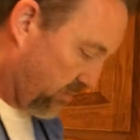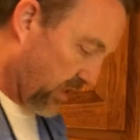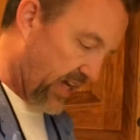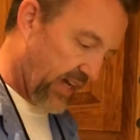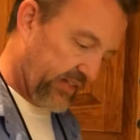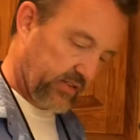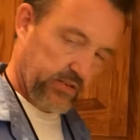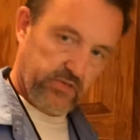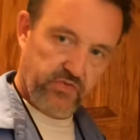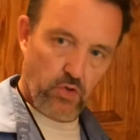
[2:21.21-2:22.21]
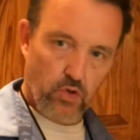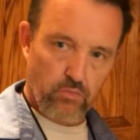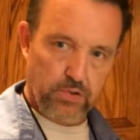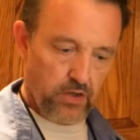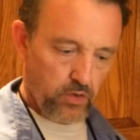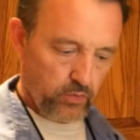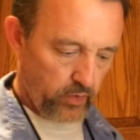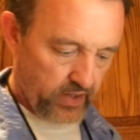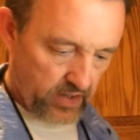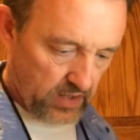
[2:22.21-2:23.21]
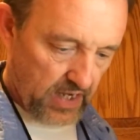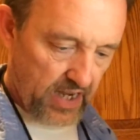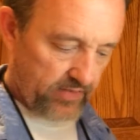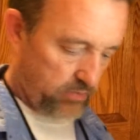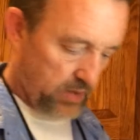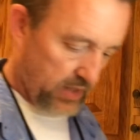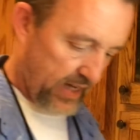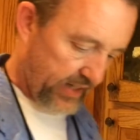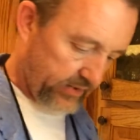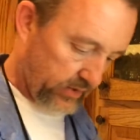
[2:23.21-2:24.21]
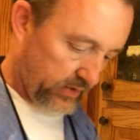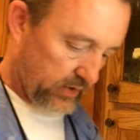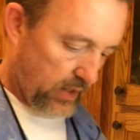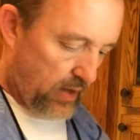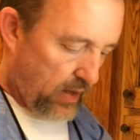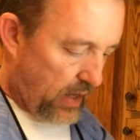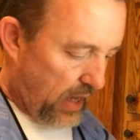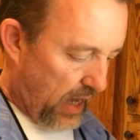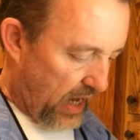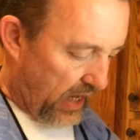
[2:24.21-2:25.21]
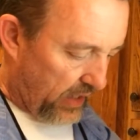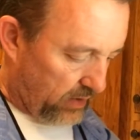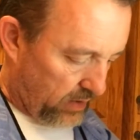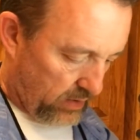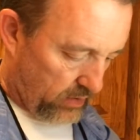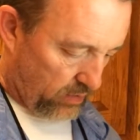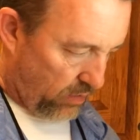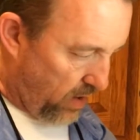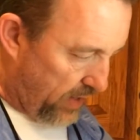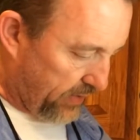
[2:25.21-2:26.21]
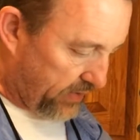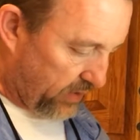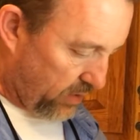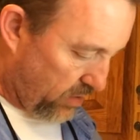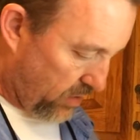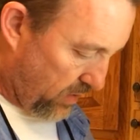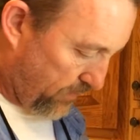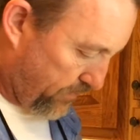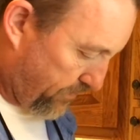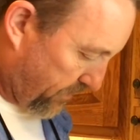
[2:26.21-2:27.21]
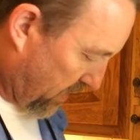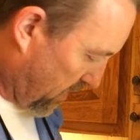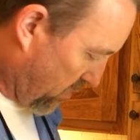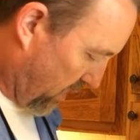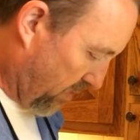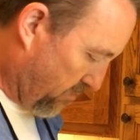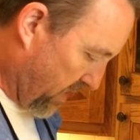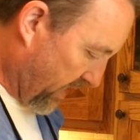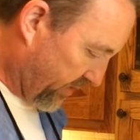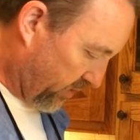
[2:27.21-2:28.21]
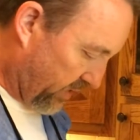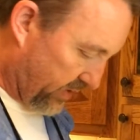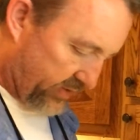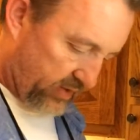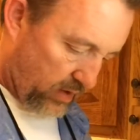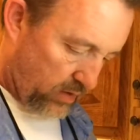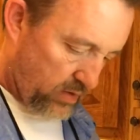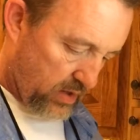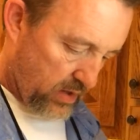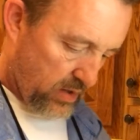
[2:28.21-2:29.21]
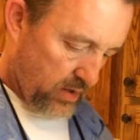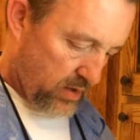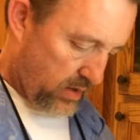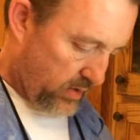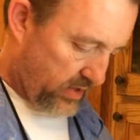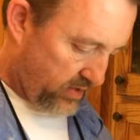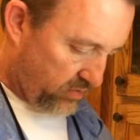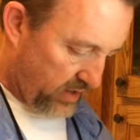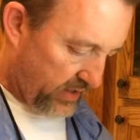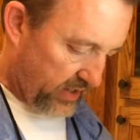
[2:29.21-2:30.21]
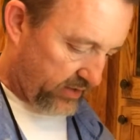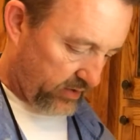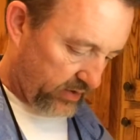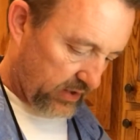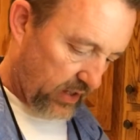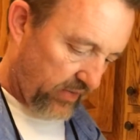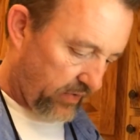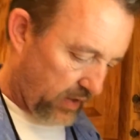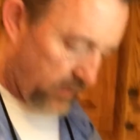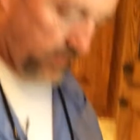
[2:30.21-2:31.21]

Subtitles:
is molasses, full-blown, real live molasses. And you want to measure it, so you just want to get yourself